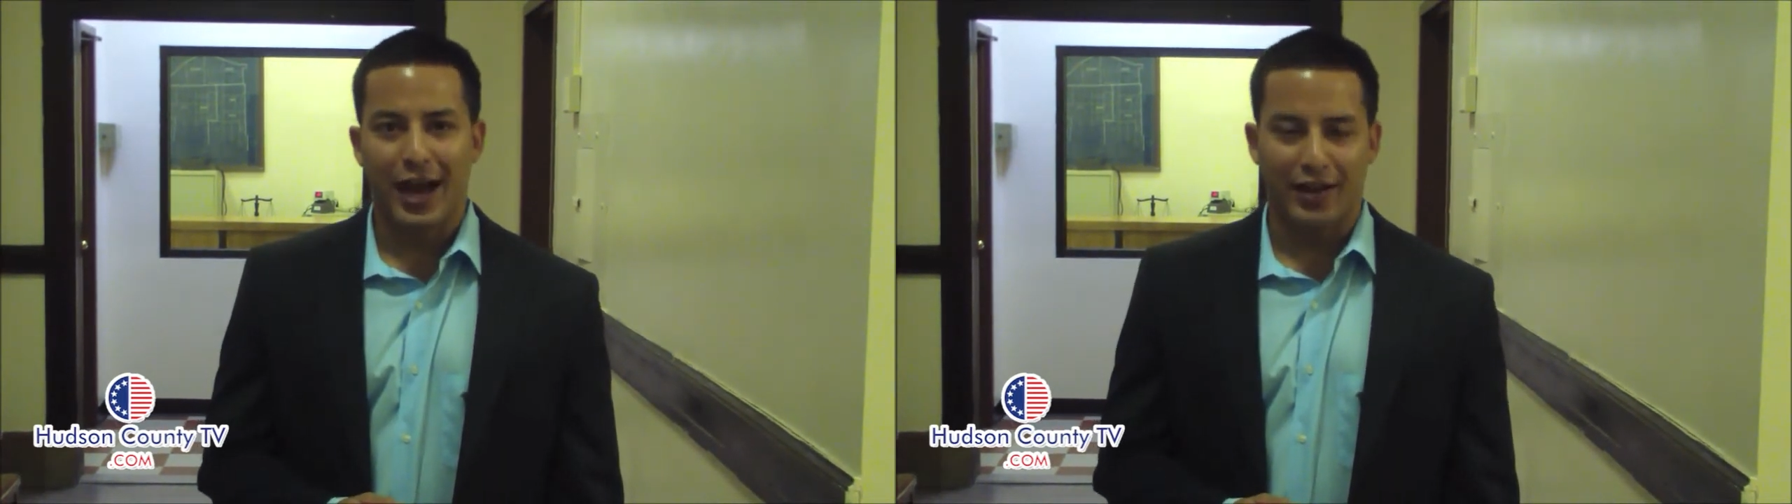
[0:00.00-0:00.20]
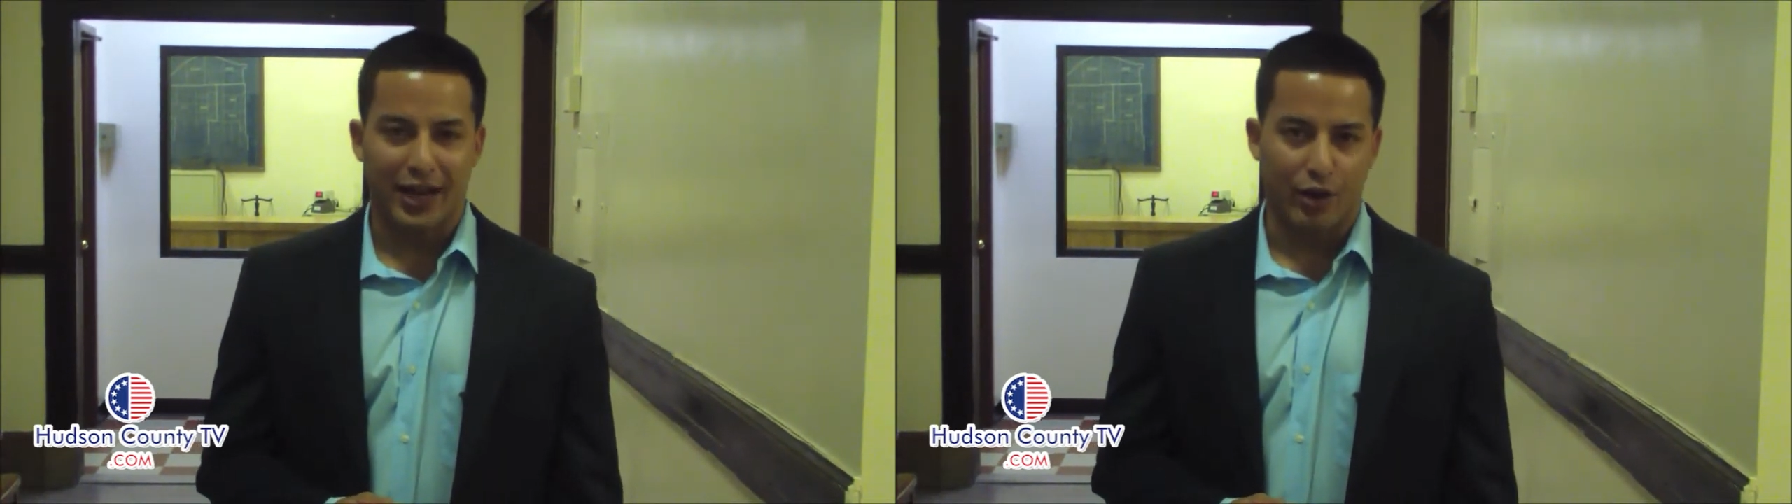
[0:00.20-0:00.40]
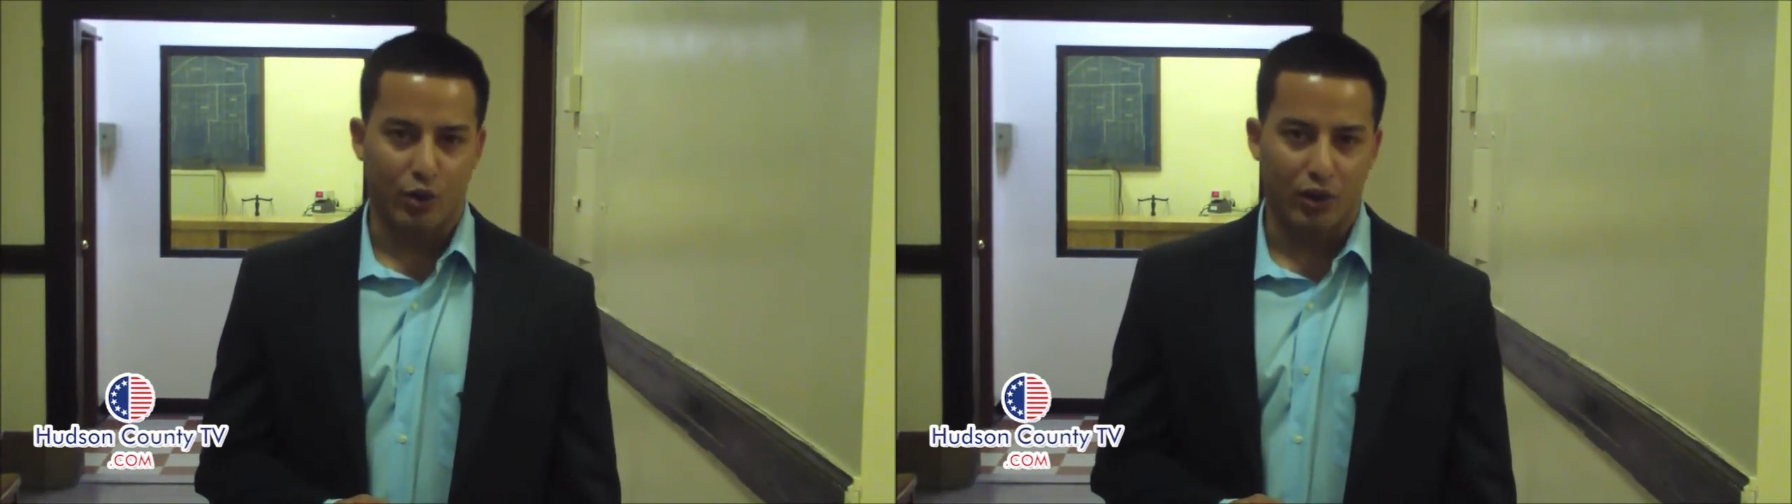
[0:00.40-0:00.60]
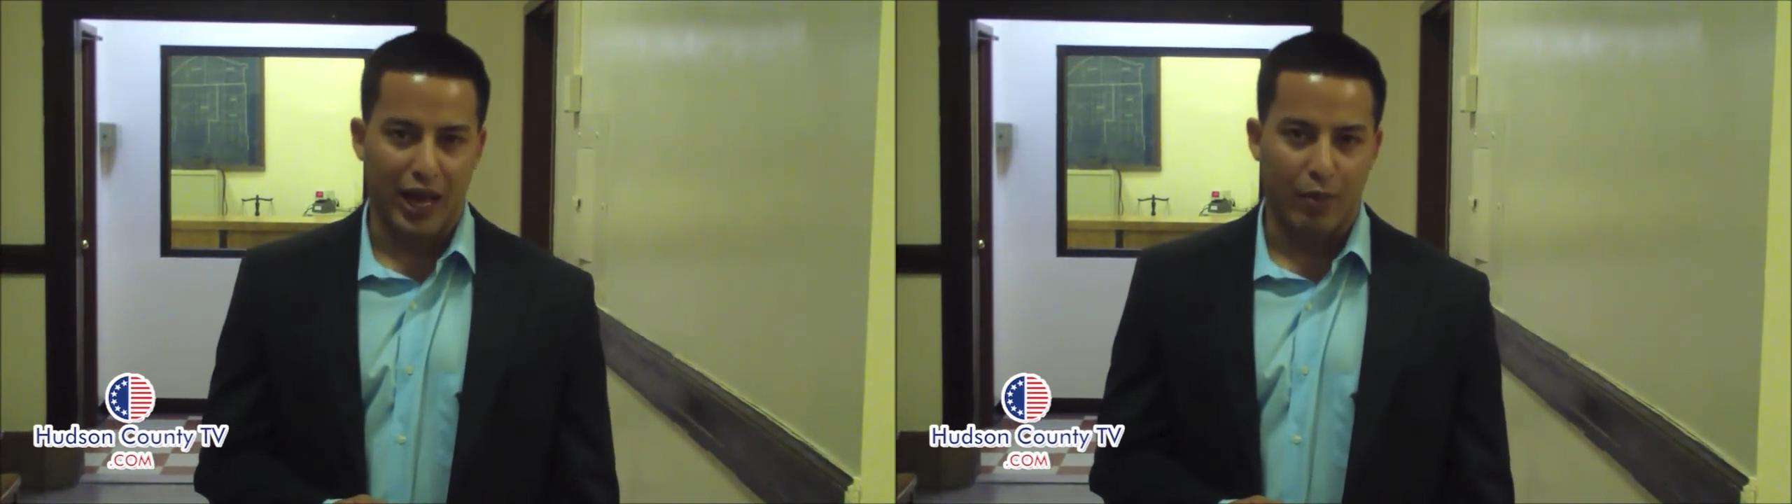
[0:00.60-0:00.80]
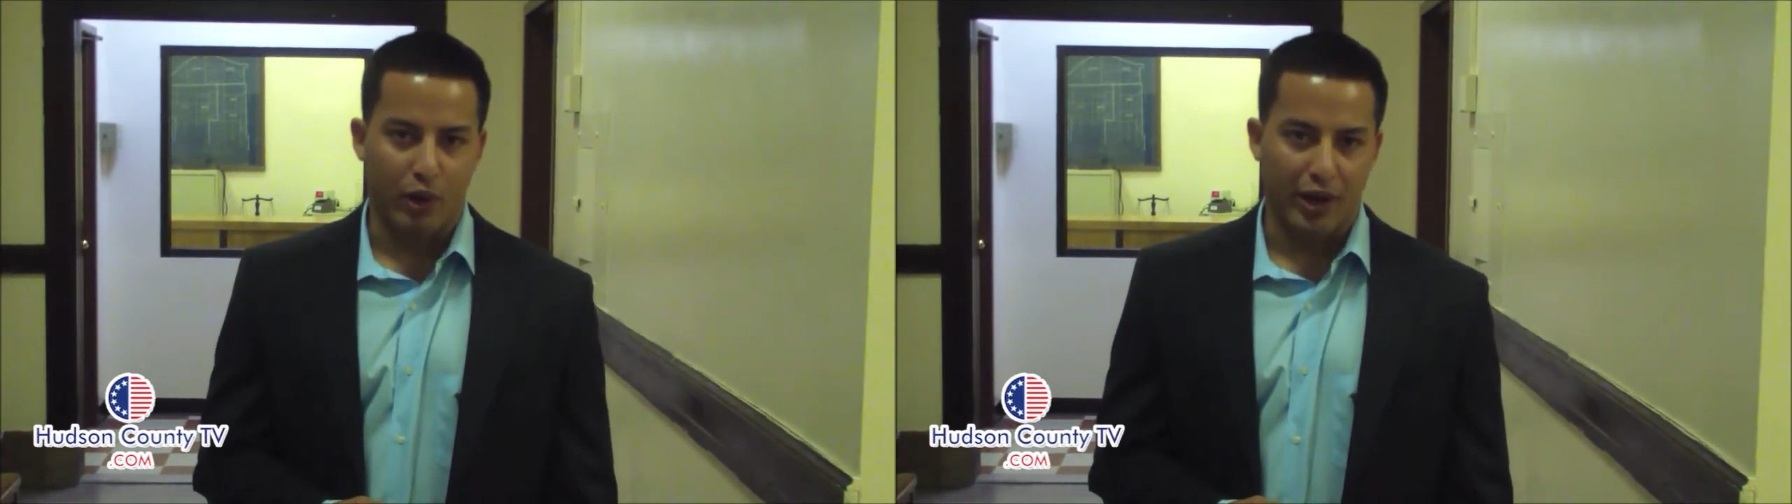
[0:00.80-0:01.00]
not care to
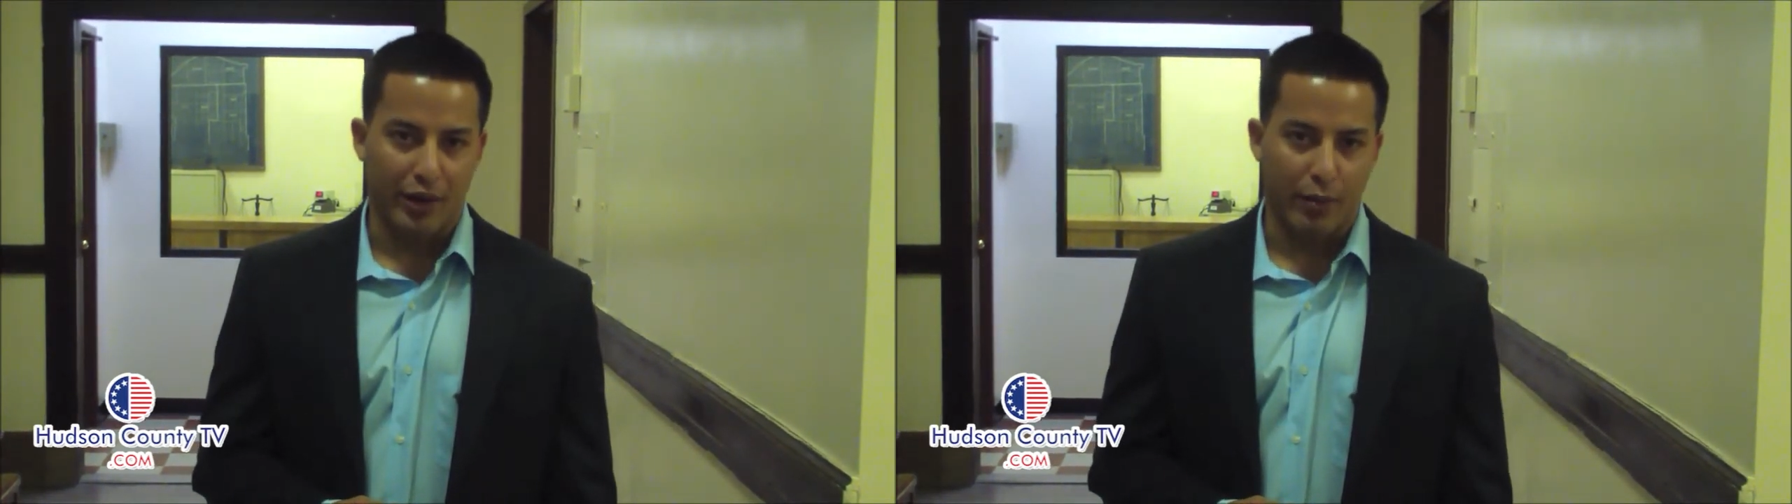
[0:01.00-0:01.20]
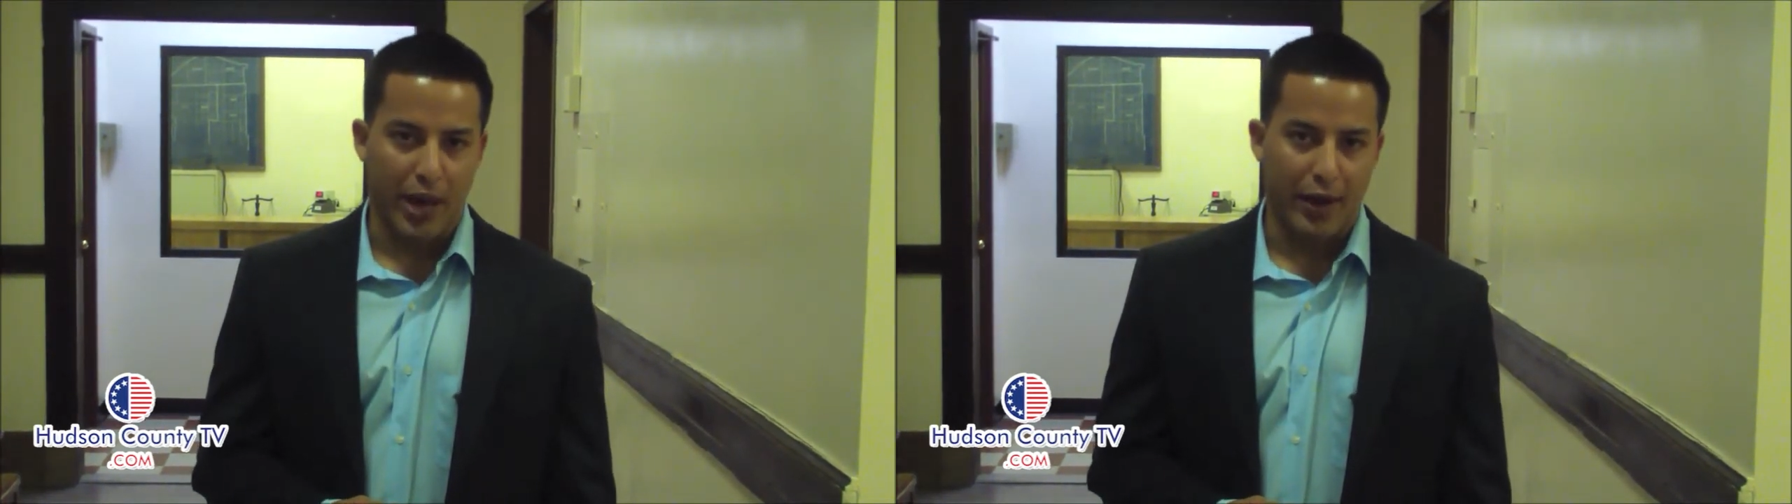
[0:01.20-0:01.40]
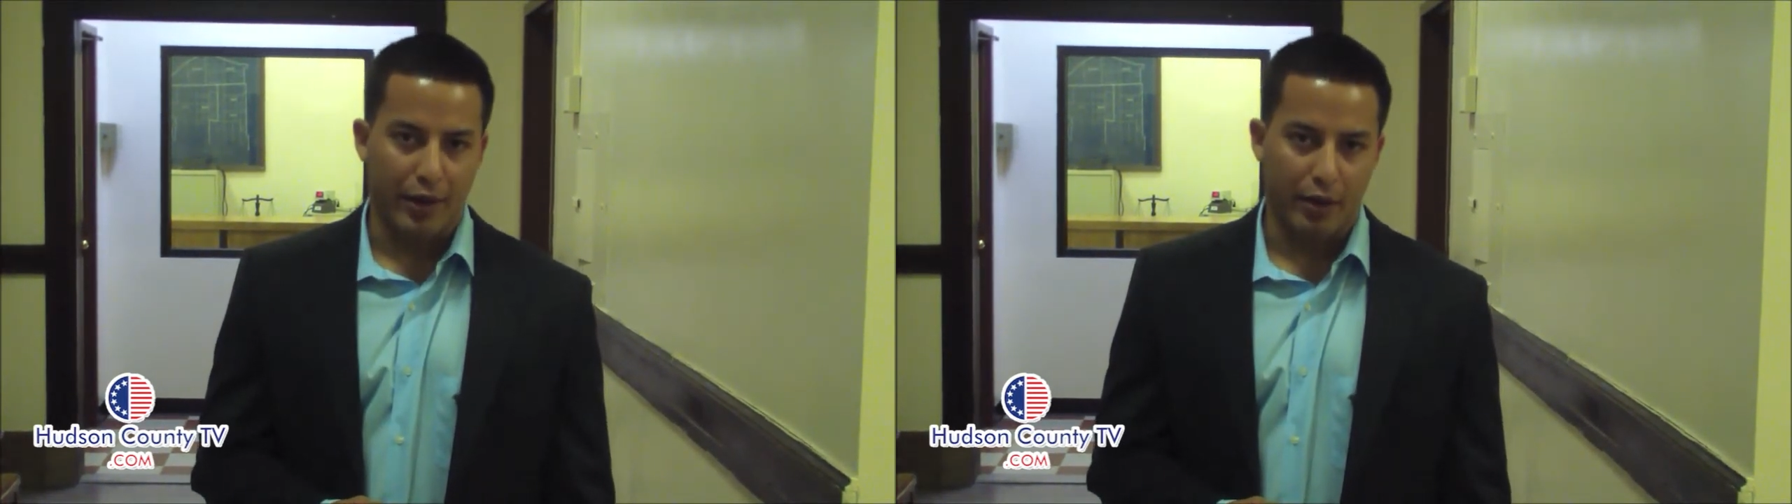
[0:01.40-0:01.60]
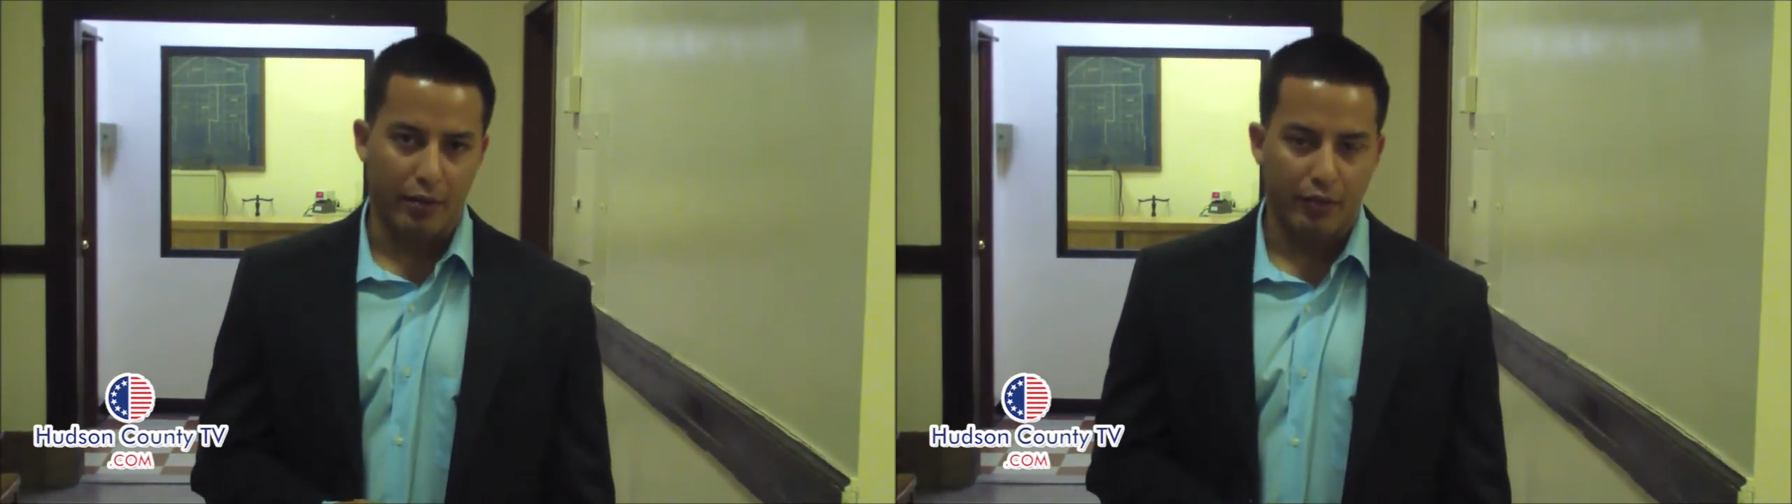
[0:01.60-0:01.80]
elaborate on the matter.